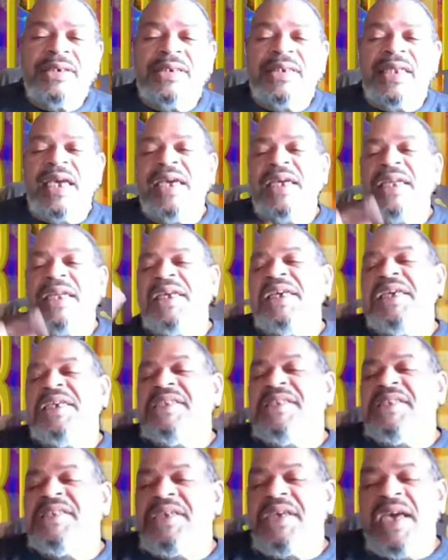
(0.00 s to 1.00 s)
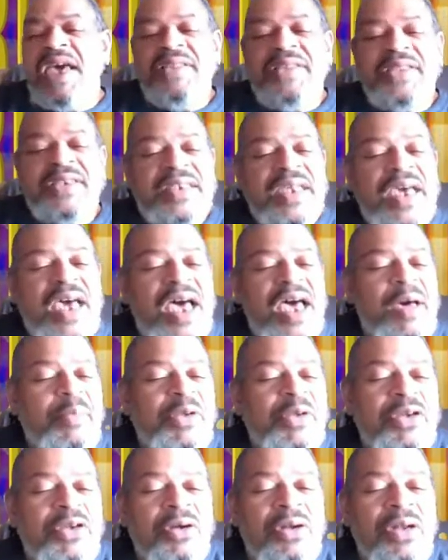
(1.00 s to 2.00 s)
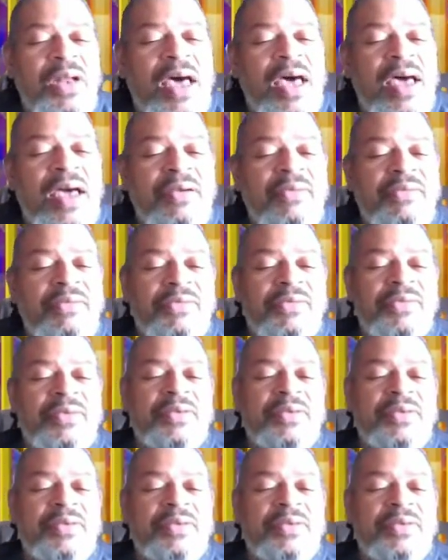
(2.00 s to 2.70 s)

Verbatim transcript: Take it easy. Have the time of your life.